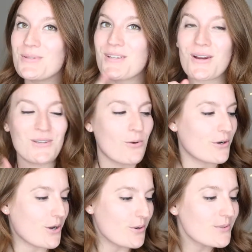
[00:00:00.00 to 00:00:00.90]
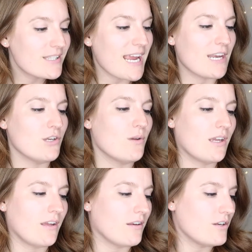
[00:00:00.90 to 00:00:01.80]
are your notes and you
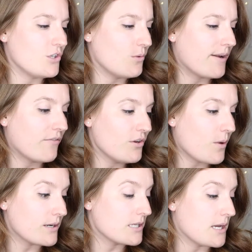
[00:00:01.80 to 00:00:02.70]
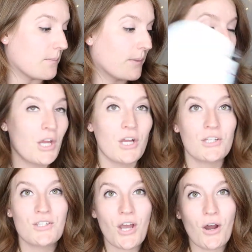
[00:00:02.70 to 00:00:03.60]
can do whatever you want to them.
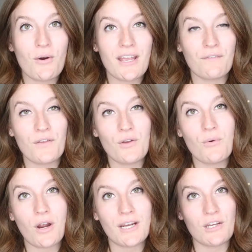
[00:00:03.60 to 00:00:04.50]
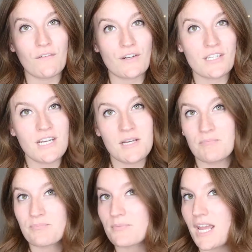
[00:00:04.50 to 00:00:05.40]
So if you are in
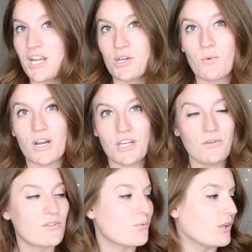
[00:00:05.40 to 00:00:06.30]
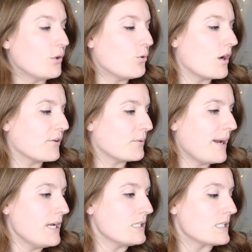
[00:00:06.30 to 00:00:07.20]
university and you want to use really cool colored
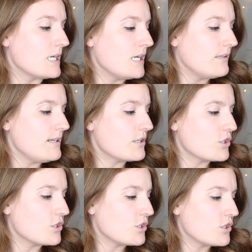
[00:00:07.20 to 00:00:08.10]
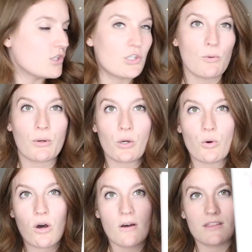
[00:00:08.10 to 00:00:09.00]
pens, these are super
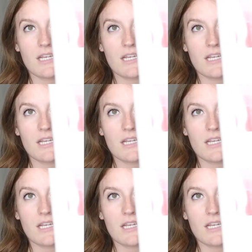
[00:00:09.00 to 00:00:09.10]
cool.